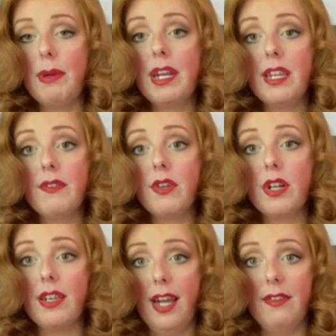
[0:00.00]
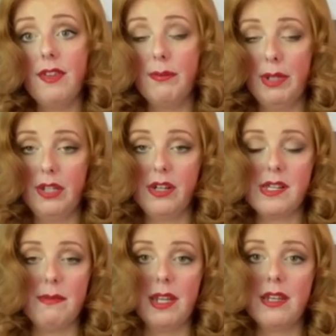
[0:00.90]
had lived a good life, it had been good to
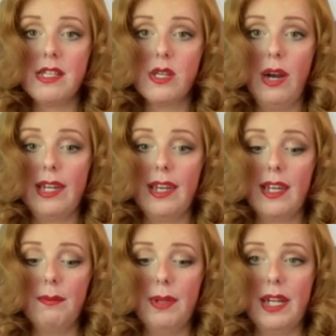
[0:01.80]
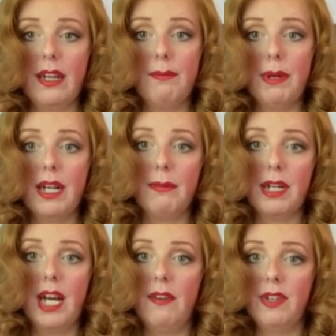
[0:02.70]
me, so I can't complain, but I'm gonna
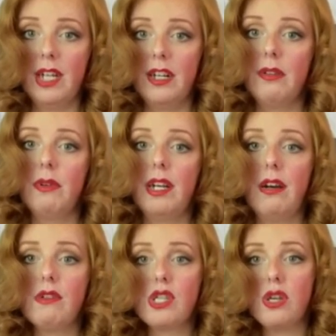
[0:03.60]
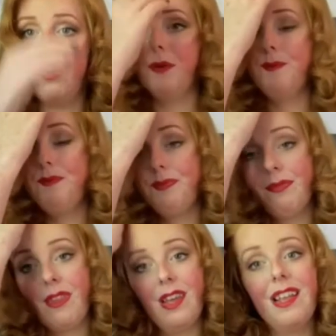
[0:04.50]
have to get another one now. So
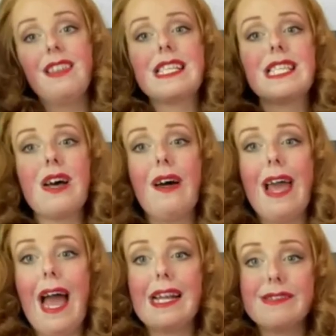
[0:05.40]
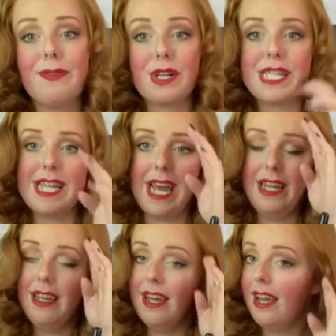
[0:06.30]
this is all I had for
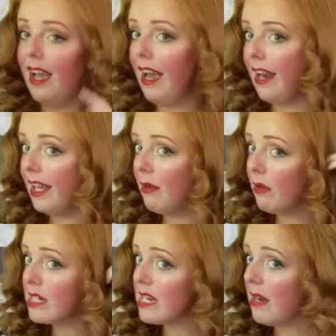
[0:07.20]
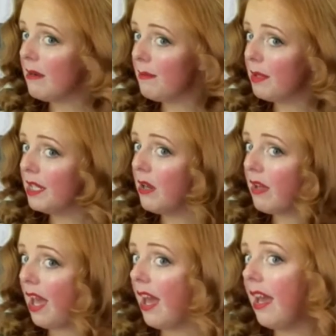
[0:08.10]
today, and it worked out pretty
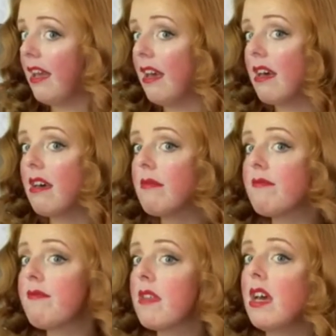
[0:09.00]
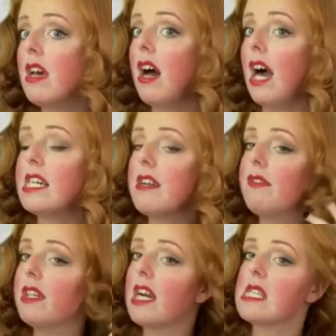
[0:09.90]
okay. Um, I
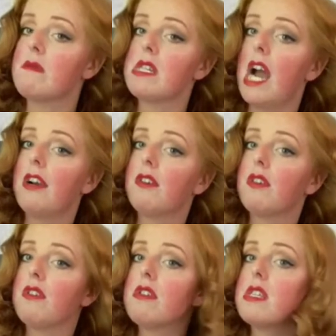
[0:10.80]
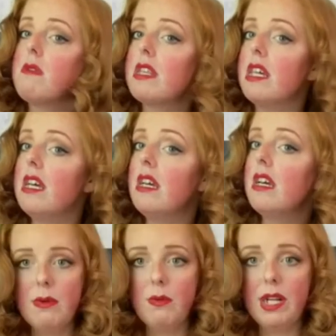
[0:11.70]
definitely got some tighter curls with it.
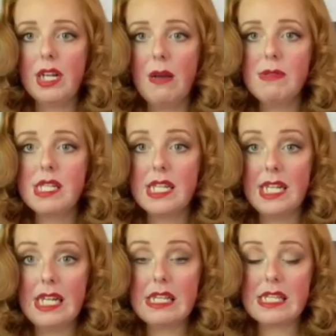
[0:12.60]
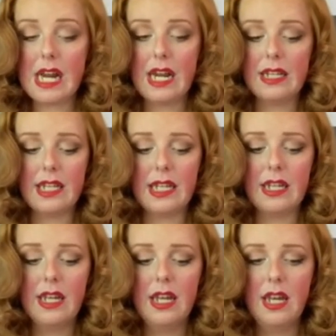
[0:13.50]
When it comes to heat
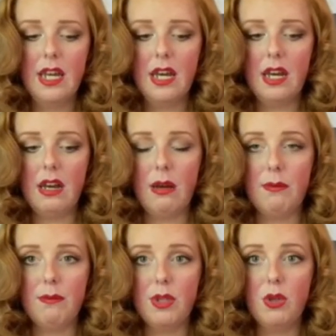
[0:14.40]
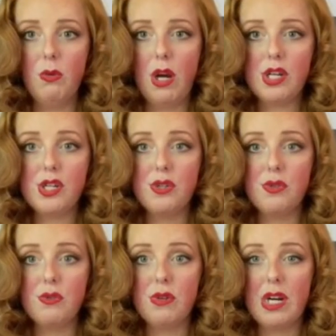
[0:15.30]
styling, um, you want
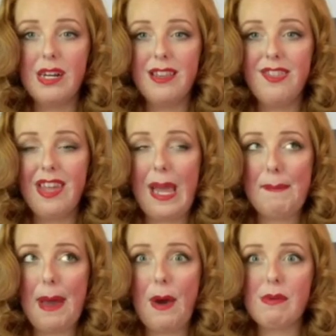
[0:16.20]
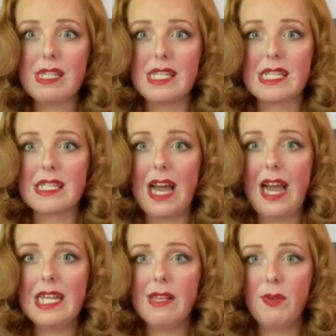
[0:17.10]
to think about the
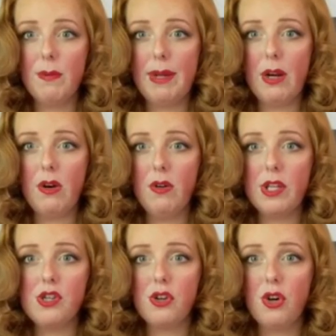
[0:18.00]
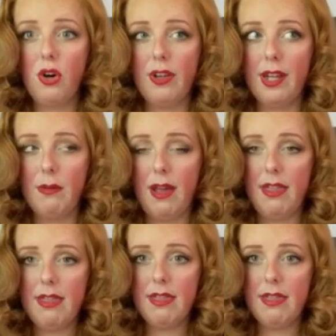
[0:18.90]
size of your barrel that you're curling with,